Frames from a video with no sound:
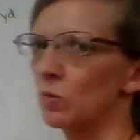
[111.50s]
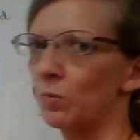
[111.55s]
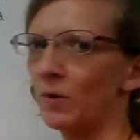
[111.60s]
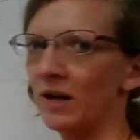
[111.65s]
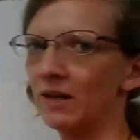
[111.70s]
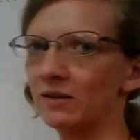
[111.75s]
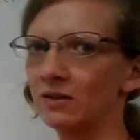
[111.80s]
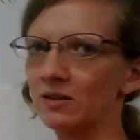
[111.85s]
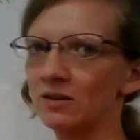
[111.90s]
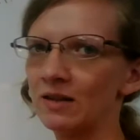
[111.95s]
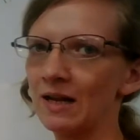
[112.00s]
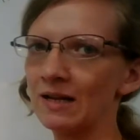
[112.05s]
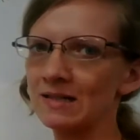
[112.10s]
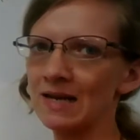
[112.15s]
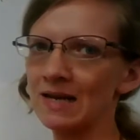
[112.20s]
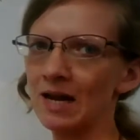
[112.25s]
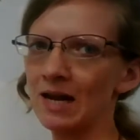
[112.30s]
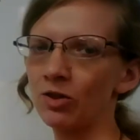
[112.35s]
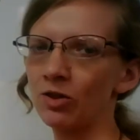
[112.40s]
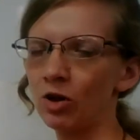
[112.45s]
width. That's
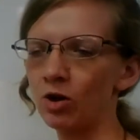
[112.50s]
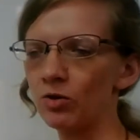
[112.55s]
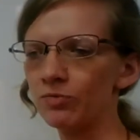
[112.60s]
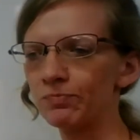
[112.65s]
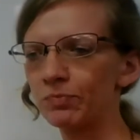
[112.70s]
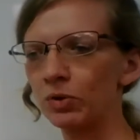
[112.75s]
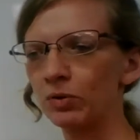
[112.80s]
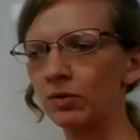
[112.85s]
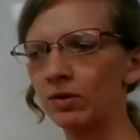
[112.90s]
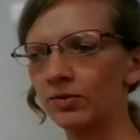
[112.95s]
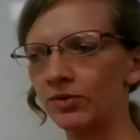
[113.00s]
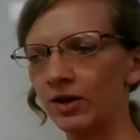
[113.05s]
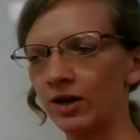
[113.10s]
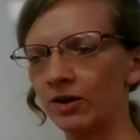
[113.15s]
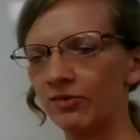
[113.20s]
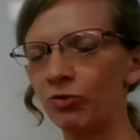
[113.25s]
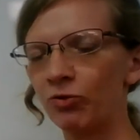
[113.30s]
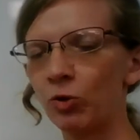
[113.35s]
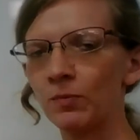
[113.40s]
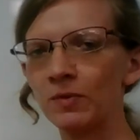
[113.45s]
the
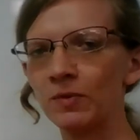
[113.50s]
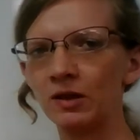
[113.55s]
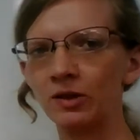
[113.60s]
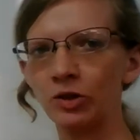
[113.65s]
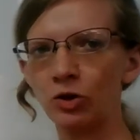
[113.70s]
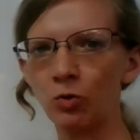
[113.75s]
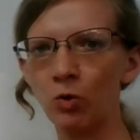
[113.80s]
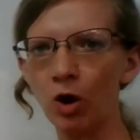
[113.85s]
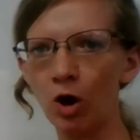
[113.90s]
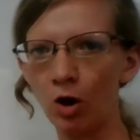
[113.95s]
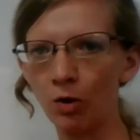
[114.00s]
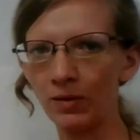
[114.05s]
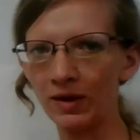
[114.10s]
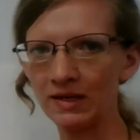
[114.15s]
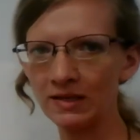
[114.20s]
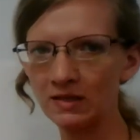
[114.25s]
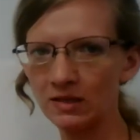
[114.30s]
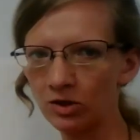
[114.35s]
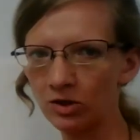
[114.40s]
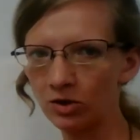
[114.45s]
formula you
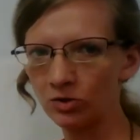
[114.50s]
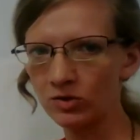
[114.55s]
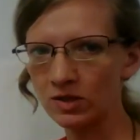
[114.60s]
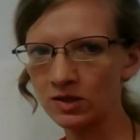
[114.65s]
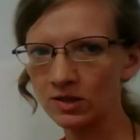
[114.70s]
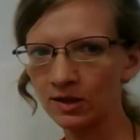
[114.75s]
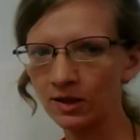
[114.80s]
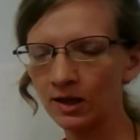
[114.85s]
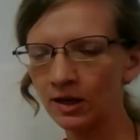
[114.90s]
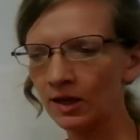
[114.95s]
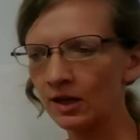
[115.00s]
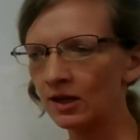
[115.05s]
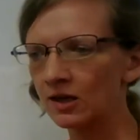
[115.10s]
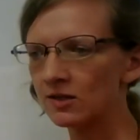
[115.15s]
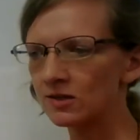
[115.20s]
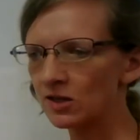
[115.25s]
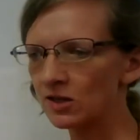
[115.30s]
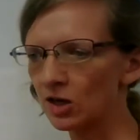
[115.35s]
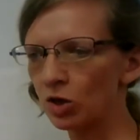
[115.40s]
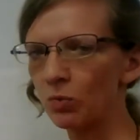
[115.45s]
always use.
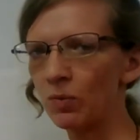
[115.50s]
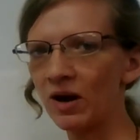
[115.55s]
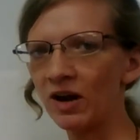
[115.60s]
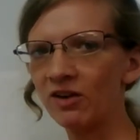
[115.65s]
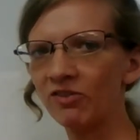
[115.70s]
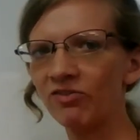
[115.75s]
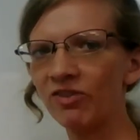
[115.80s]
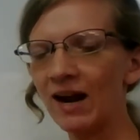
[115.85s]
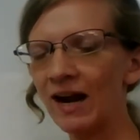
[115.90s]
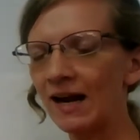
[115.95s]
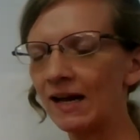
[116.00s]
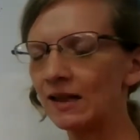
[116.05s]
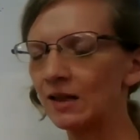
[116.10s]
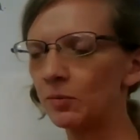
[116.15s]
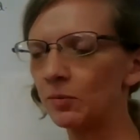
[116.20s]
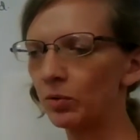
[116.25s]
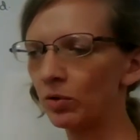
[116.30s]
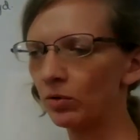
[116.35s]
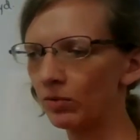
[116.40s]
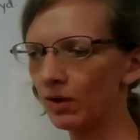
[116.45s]
So you want to find the
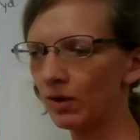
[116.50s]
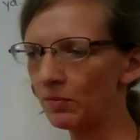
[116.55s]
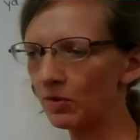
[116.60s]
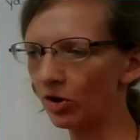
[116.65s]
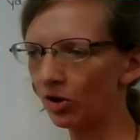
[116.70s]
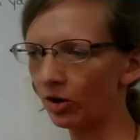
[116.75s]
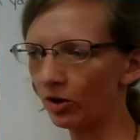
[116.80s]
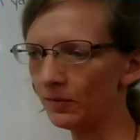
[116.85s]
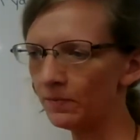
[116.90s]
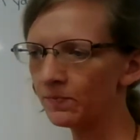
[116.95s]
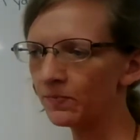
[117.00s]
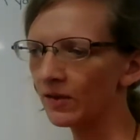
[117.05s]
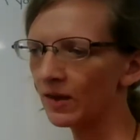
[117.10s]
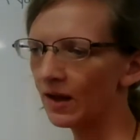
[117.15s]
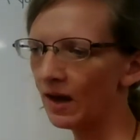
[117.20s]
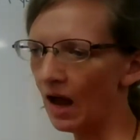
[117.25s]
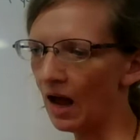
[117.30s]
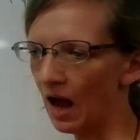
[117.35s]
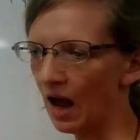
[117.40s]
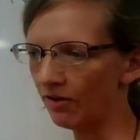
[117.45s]
perimeter
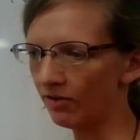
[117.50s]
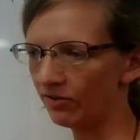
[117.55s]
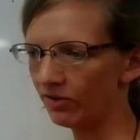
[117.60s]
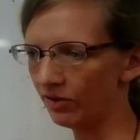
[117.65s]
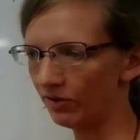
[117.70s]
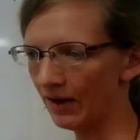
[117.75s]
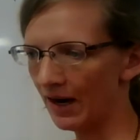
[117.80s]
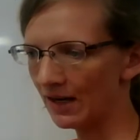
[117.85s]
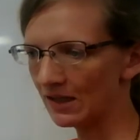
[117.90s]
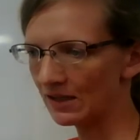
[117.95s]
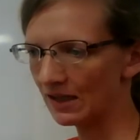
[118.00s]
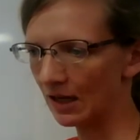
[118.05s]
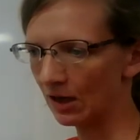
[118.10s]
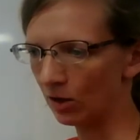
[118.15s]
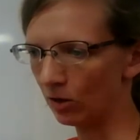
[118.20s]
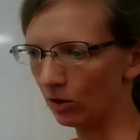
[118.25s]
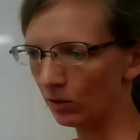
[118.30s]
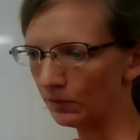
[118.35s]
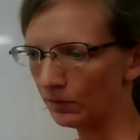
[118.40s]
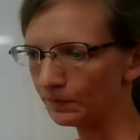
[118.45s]
of the
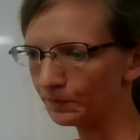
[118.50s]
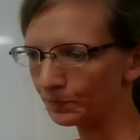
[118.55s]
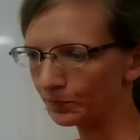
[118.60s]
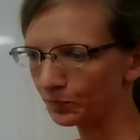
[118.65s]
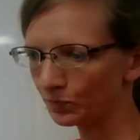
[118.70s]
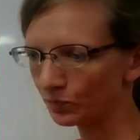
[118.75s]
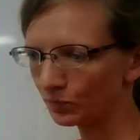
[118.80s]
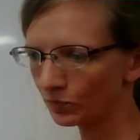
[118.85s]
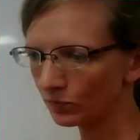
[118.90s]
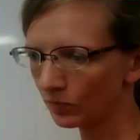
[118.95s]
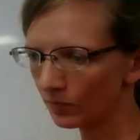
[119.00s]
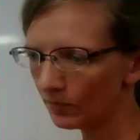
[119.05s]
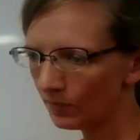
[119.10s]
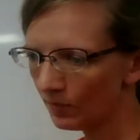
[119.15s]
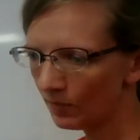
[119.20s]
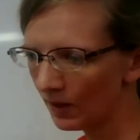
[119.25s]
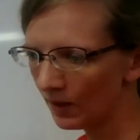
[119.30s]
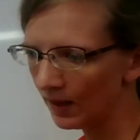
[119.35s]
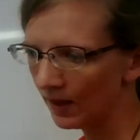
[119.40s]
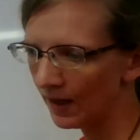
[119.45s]
rectangle.
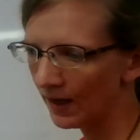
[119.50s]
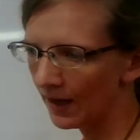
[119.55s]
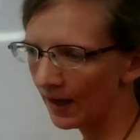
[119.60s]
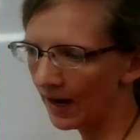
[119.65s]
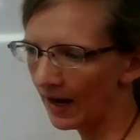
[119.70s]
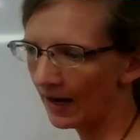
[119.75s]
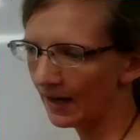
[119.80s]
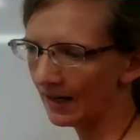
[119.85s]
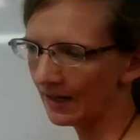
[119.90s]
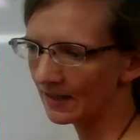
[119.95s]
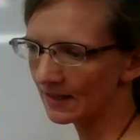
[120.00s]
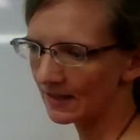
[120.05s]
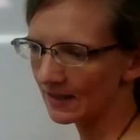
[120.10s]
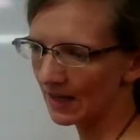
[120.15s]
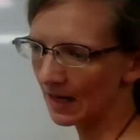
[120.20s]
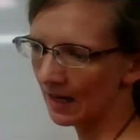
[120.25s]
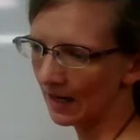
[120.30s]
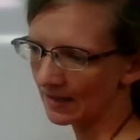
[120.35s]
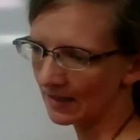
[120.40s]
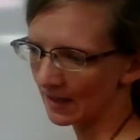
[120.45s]
And it
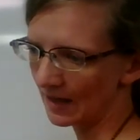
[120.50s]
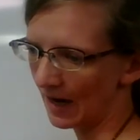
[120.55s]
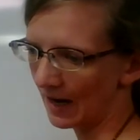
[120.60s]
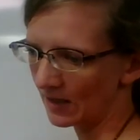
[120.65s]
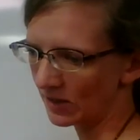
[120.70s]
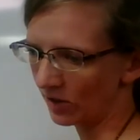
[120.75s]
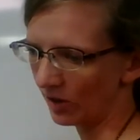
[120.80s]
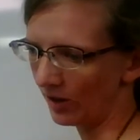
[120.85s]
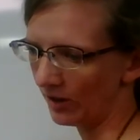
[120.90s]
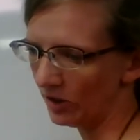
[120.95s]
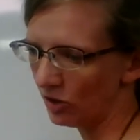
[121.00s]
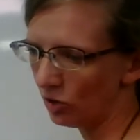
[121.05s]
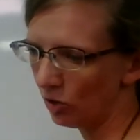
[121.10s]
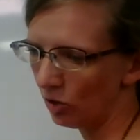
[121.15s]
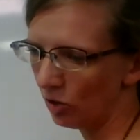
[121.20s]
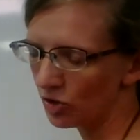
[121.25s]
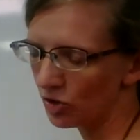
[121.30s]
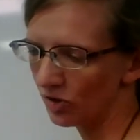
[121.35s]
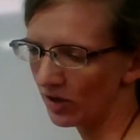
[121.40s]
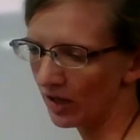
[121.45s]
says, it has already
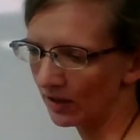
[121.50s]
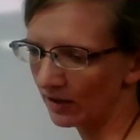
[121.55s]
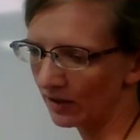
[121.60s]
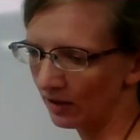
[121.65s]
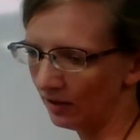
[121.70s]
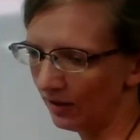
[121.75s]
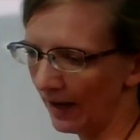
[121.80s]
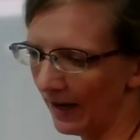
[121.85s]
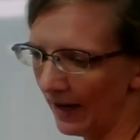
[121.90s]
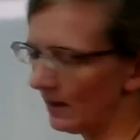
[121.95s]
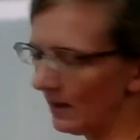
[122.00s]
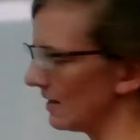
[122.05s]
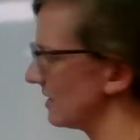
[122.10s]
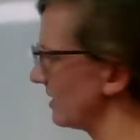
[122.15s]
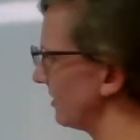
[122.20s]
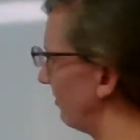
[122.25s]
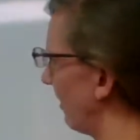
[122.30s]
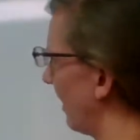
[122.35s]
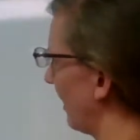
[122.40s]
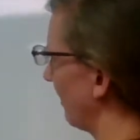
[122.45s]
told you that the length is
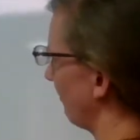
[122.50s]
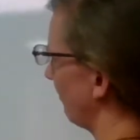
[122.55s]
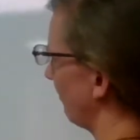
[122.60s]
5